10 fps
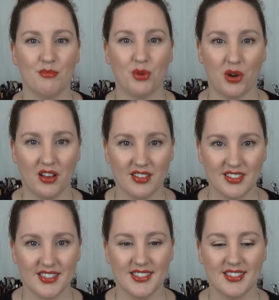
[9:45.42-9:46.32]

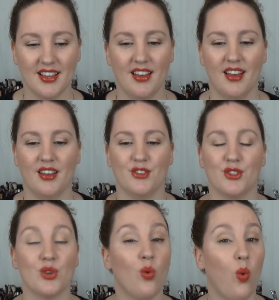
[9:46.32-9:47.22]
products,
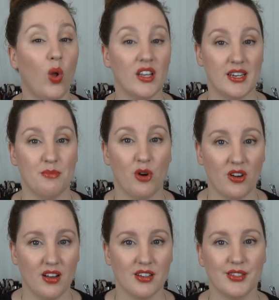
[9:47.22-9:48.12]
just quality
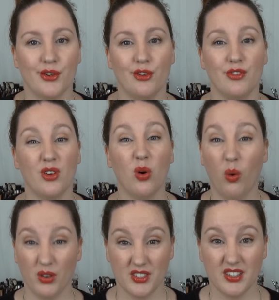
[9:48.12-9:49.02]
products over
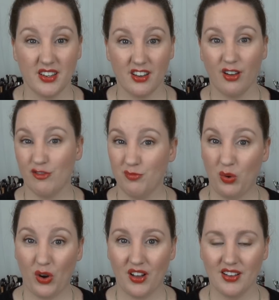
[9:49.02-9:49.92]
quantity of
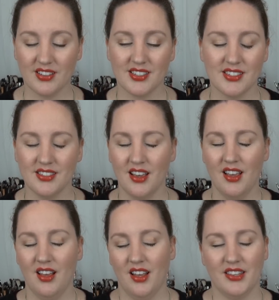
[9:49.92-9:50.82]
products.
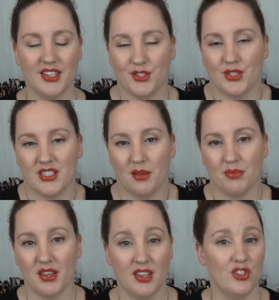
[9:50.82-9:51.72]
And that's just
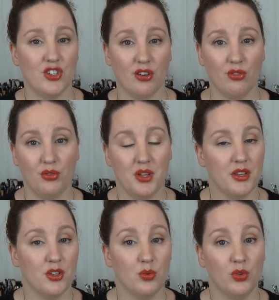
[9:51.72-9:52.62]
something in general
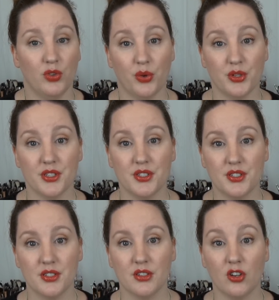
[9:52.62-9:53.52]
that you will
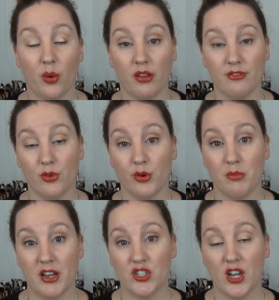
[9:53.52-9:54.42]
notice going forward on
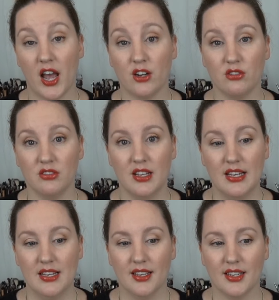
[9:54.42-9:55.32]
my channel,
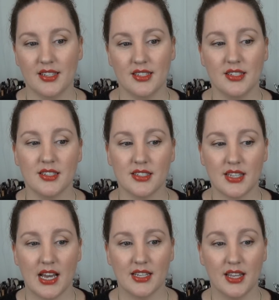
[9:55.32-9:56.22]
is
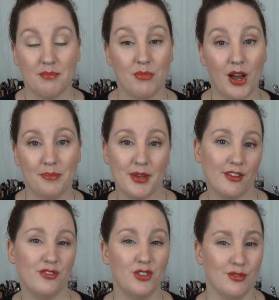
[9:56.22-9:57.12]
that there might be
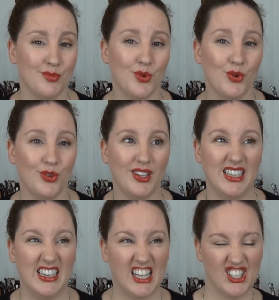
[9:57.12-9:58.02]
a few more
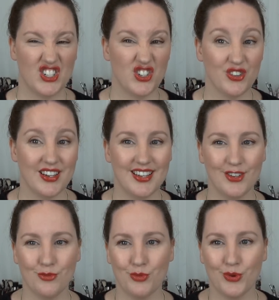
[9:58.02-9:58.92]
luxury
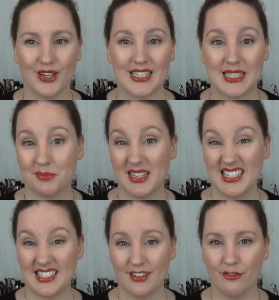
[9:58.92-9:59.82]
or more
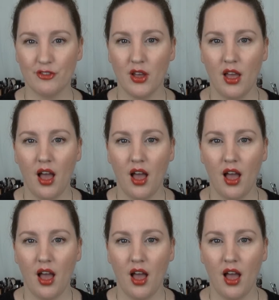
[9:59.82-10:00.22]
expensive